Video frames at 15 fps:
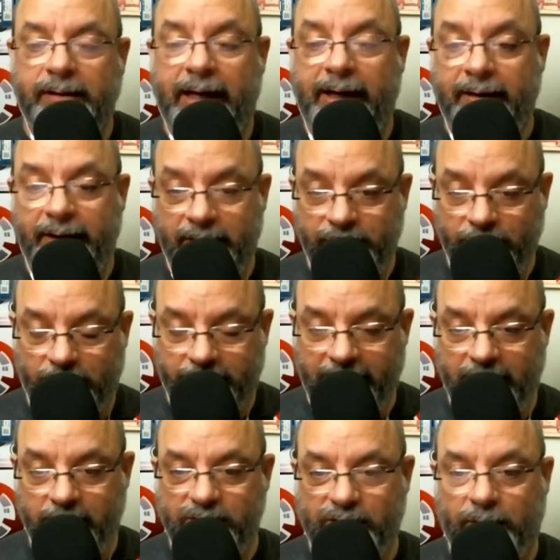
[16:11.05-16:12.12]
and then do the
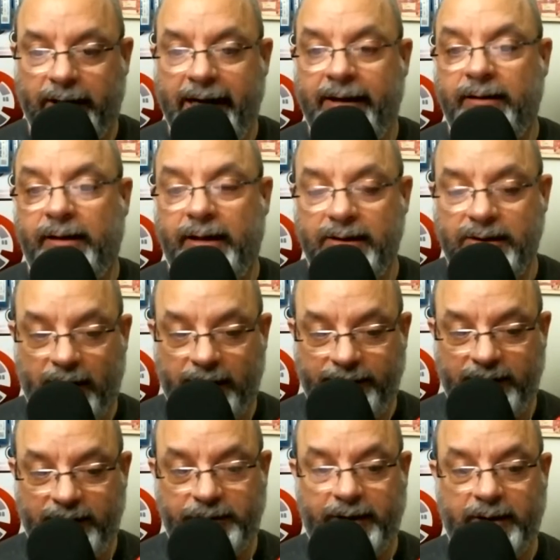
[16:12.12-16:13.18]
random sort and then start
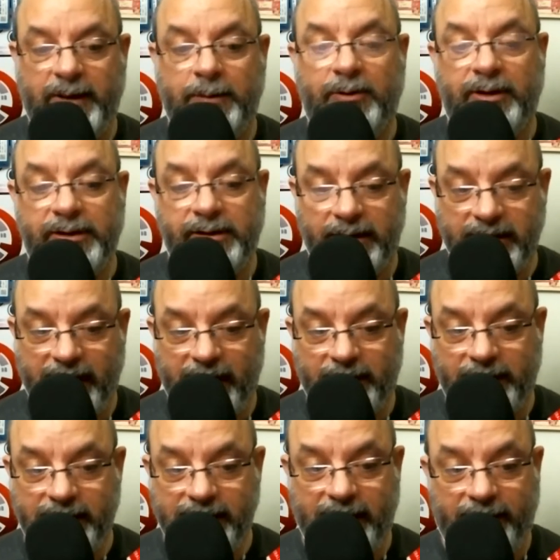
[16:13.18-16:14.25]
filtering people into the
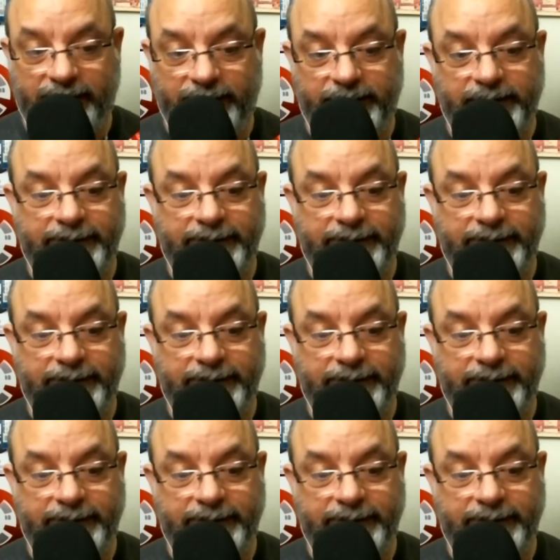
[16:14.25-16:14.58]
sale itself.